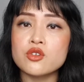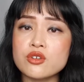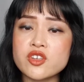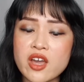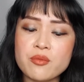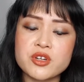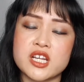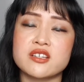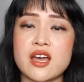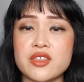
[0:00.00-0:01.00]
You also can't
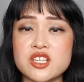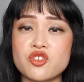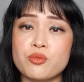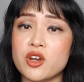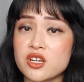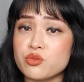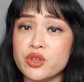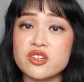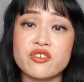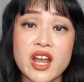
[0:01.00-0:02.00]
predict how these two products
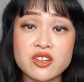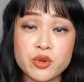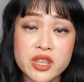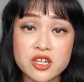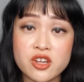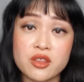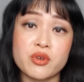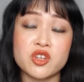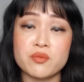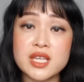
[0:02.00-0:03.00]
will interact with each
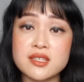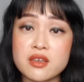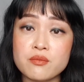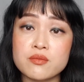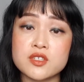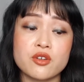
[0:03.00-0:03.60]
other when you mix them,